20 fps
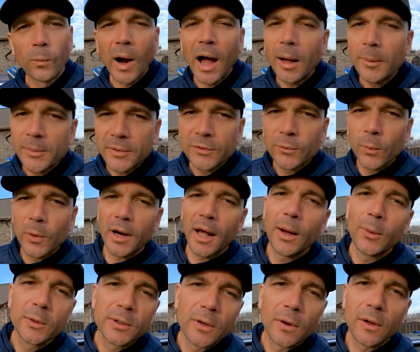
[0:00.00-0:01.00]
Rob is what
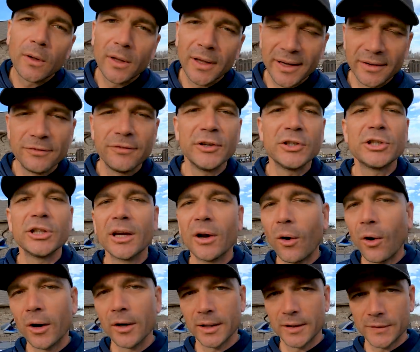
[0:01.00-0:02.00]
I would call a fishing
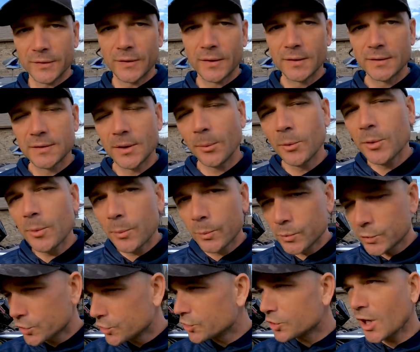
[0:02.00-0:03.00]
artist. Some of the
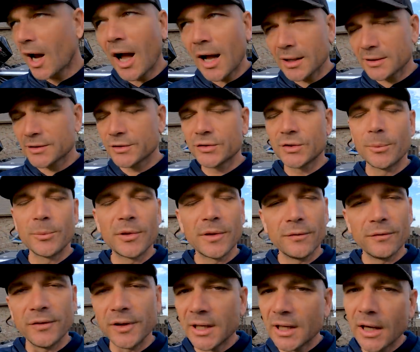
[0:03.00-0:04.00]
shots, some of the
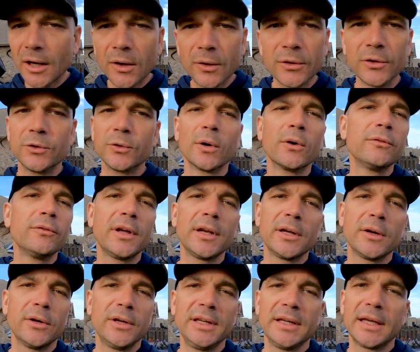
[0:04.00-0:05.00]
video, the drone
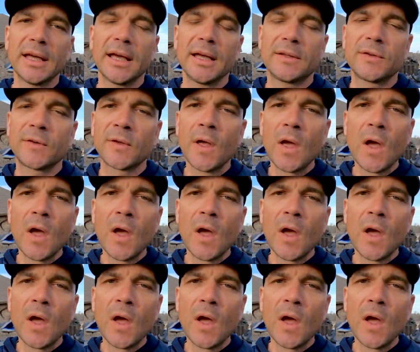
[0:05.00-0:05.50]
video he gets